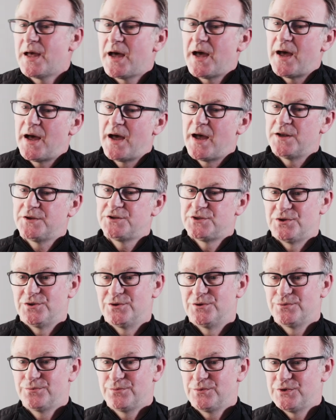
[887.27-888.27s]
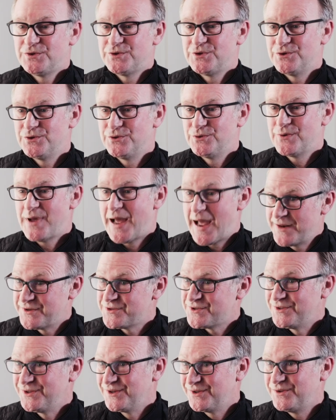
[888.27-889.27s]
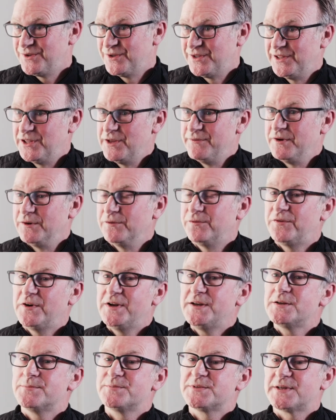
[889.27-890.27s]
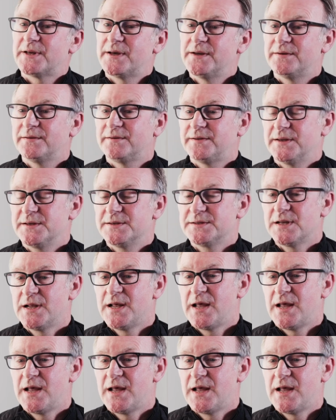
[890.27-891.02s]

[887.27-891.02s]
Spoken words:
to answer the living freedom side of things,